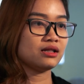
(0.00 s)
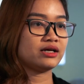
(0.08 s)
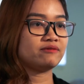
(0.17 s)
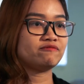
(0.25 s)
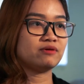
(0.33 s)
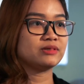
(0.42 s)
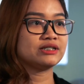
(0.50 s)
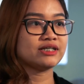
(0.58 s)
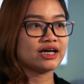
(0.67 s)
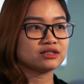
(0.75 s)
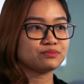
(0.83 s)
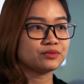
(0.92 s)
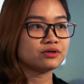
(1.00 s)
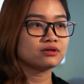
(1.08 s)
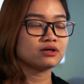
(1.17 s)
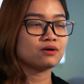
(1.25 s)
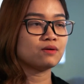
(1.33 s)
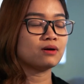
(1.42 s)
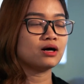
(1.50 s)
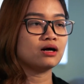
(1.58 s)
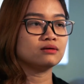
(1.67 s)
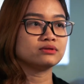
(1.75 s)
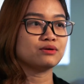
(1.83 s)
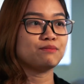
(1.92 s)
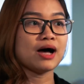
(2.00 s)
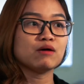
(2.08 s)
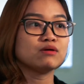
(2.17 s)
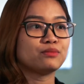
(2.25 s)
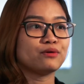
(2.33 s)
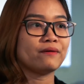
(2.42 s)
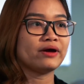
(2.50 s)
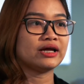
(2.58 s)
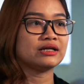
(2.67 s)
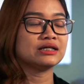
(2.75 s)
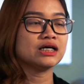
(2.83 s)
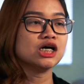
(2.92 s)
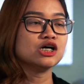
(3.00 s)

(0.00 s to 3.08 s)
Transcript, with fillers: like from the textbook or the PowerPoint,